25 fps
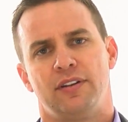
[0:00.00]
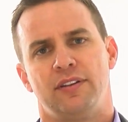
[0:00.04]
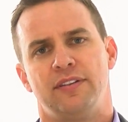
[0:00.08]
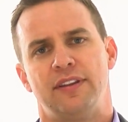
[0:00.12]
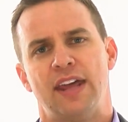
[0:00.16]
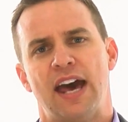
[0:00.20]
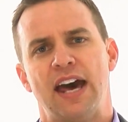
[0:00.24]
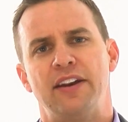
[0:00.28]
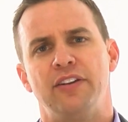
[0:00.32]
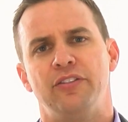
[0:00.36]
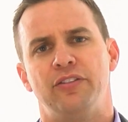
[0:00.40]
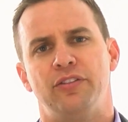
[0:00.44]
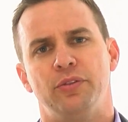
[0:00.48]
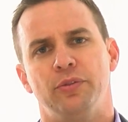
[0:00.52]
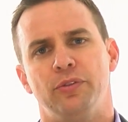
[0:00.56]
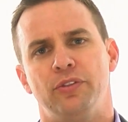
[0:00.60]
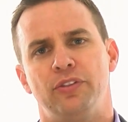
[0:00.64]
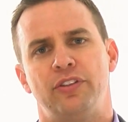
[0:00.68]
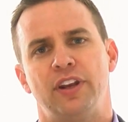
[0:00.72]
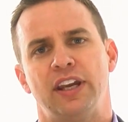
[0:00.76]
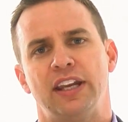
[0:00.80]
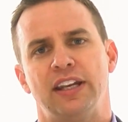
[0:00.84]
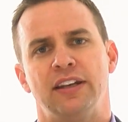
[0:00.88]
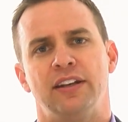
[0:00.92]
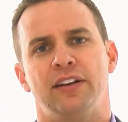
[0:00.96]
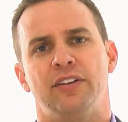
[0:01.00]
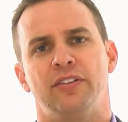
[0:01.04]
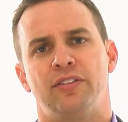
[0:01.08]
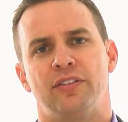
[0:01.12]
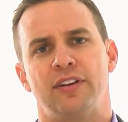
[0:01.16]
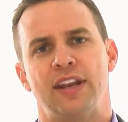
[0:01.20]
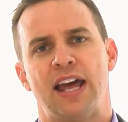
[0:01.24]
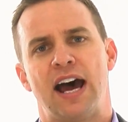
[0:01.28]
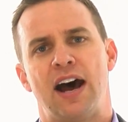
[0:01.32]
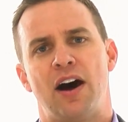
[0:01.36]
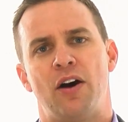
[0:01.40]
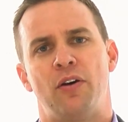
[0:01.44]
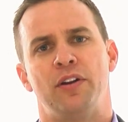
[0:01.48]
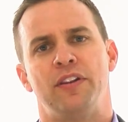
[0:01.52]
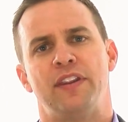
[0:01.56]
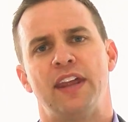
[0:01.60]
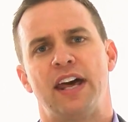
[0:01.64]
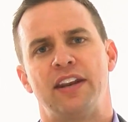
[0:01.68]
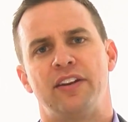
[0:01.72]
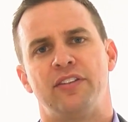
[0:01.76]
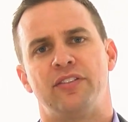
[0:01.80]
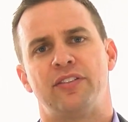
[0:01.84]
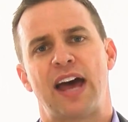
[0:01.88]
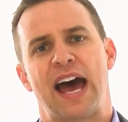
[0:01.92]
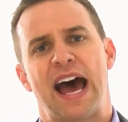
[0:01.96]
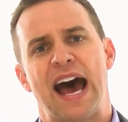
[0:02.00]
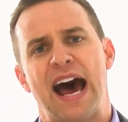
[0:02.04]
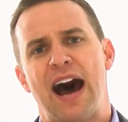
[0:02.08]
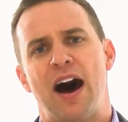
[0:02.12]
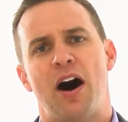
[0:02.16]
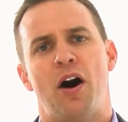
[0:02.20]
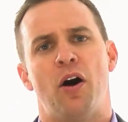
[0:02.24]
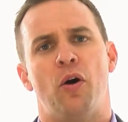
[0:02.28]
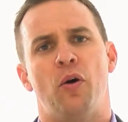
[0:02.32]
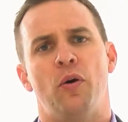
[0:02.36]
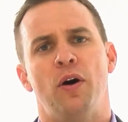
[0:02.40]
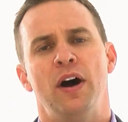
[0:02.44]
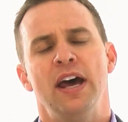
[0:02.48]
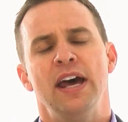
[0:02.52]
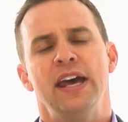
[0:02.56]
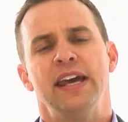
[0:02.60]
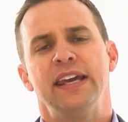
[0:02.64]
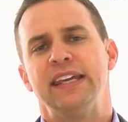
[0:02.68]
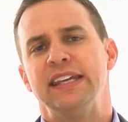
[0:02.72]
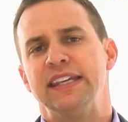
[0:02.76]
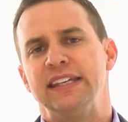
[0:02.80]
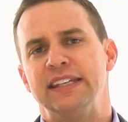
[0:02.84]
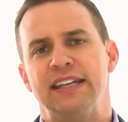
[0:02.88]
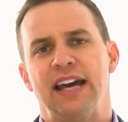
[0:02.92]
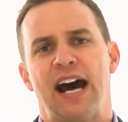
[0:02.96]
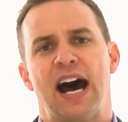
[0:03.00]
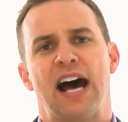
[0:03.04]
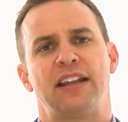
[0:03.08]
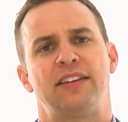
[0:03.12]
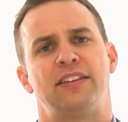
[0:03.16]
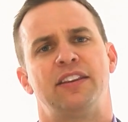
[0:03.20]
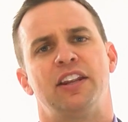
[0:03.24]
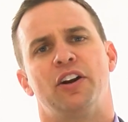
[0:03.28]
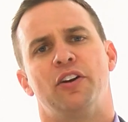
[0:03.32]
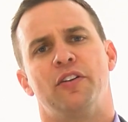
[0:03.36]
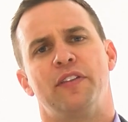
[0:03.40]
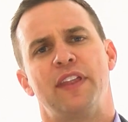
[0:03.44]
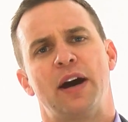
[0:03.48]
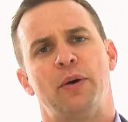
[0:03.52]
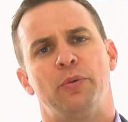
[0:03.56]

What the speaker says: That is who Satan is now, and that is how he got there.